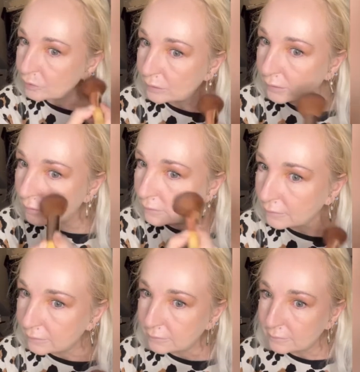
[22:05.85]

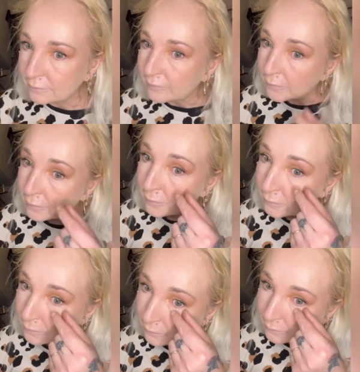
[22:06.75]
lines.
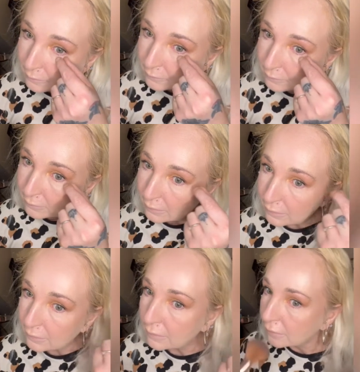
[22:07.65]
Got a
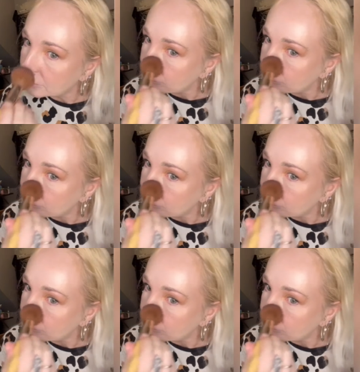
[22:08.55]
eyelash